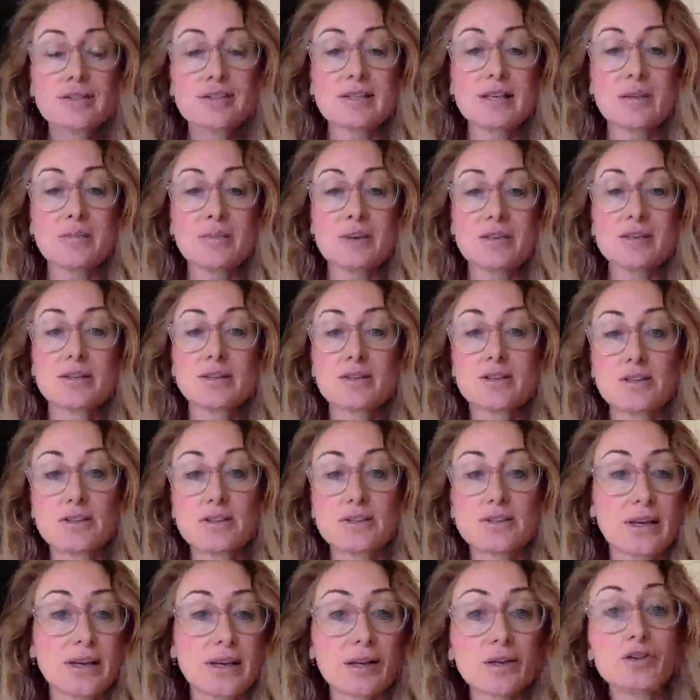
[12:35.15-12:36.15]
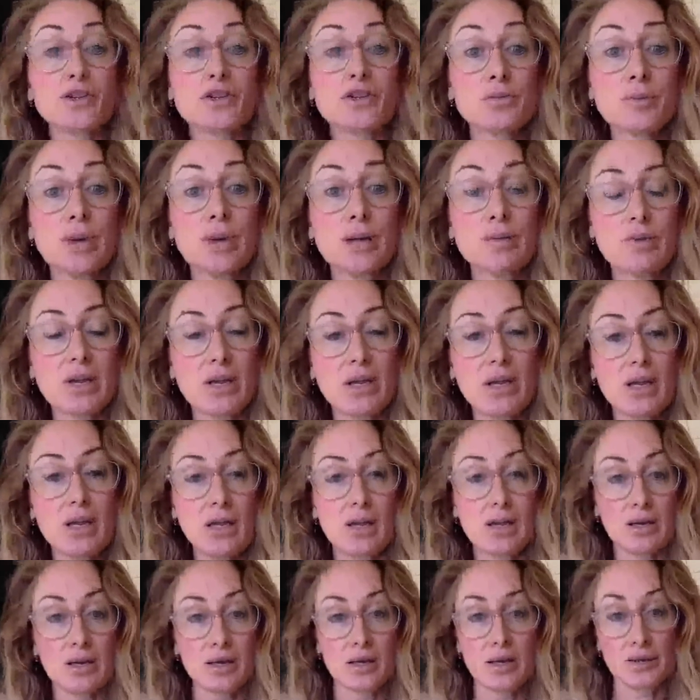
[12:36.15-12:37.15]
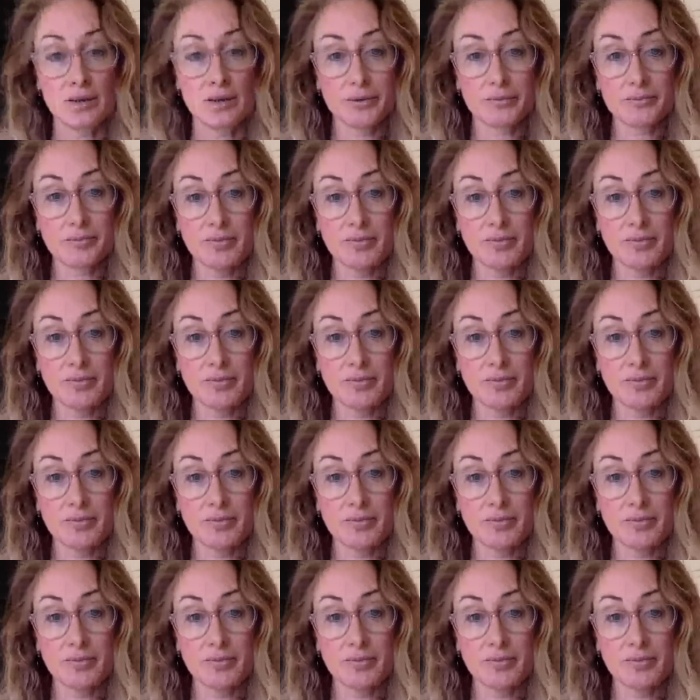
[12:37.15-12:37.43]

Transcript: send messages saying, could you meet me here?